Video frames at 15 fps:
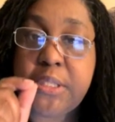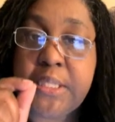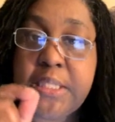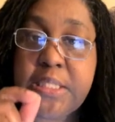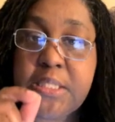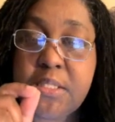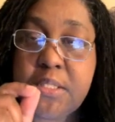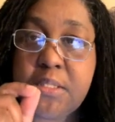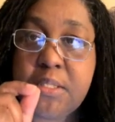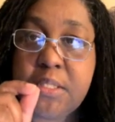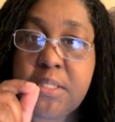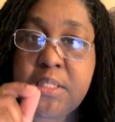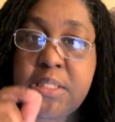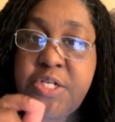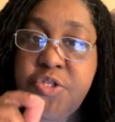is the
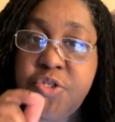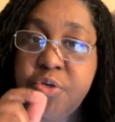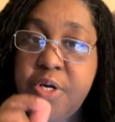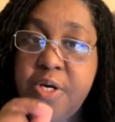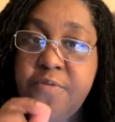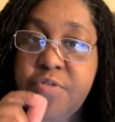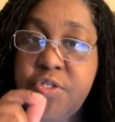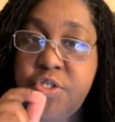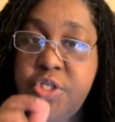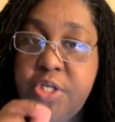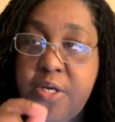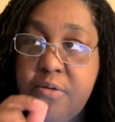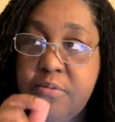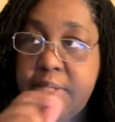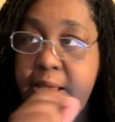center of the show.
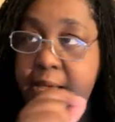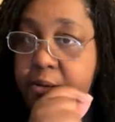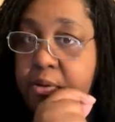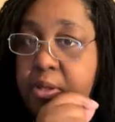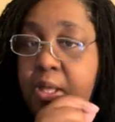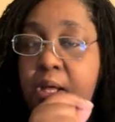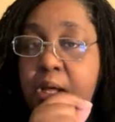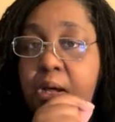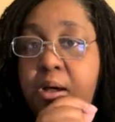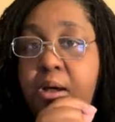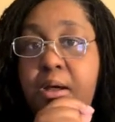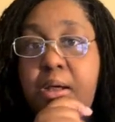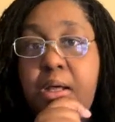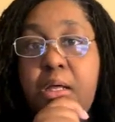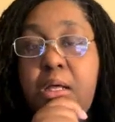Now,
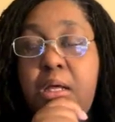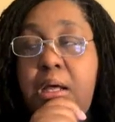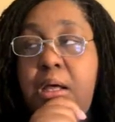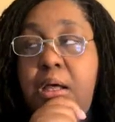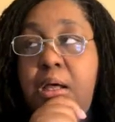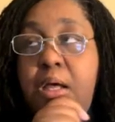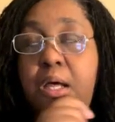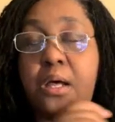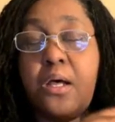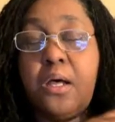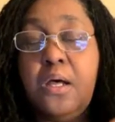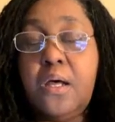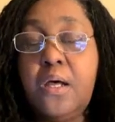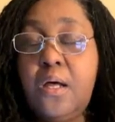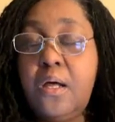uh,
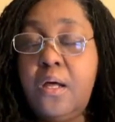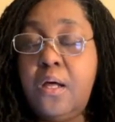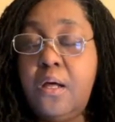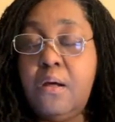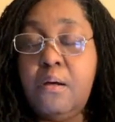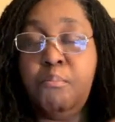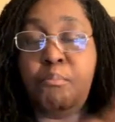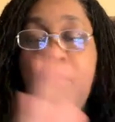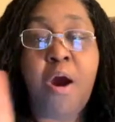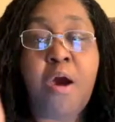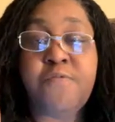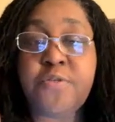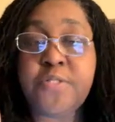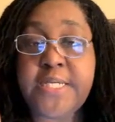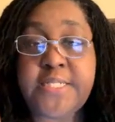
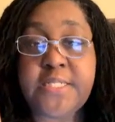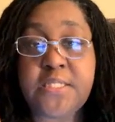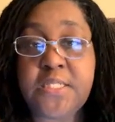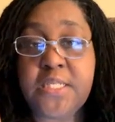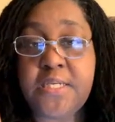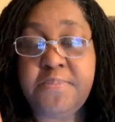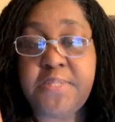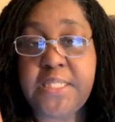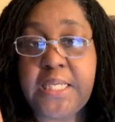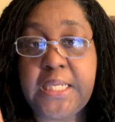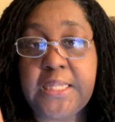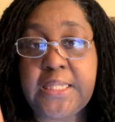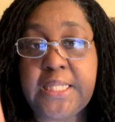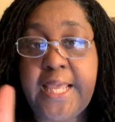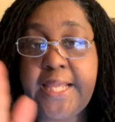Marvel doesn't seem to
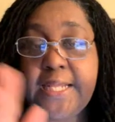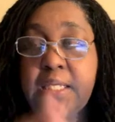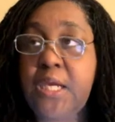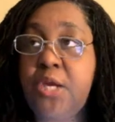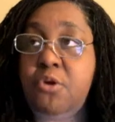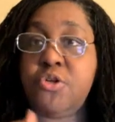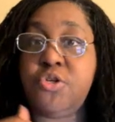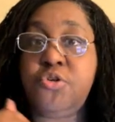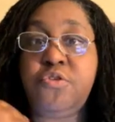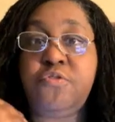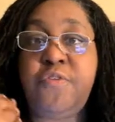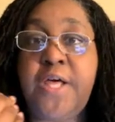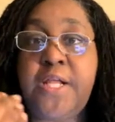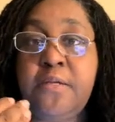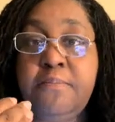get that character
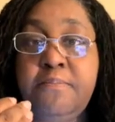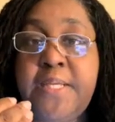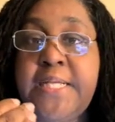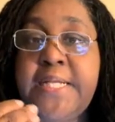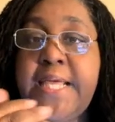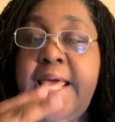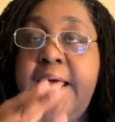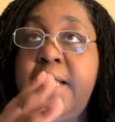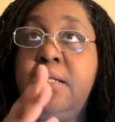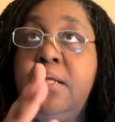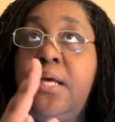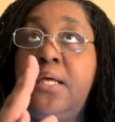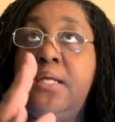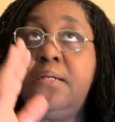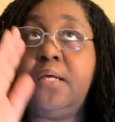development and
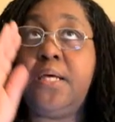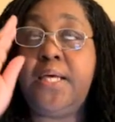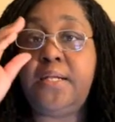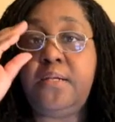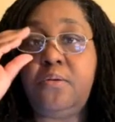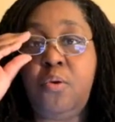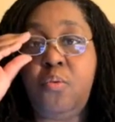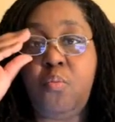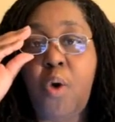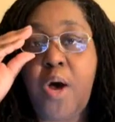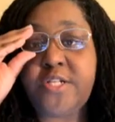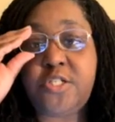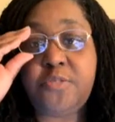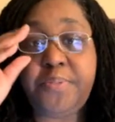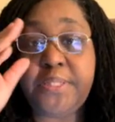
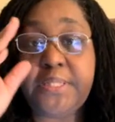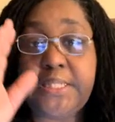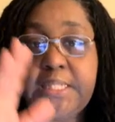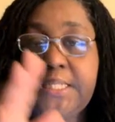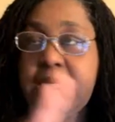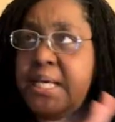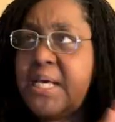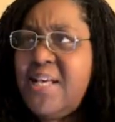watchability.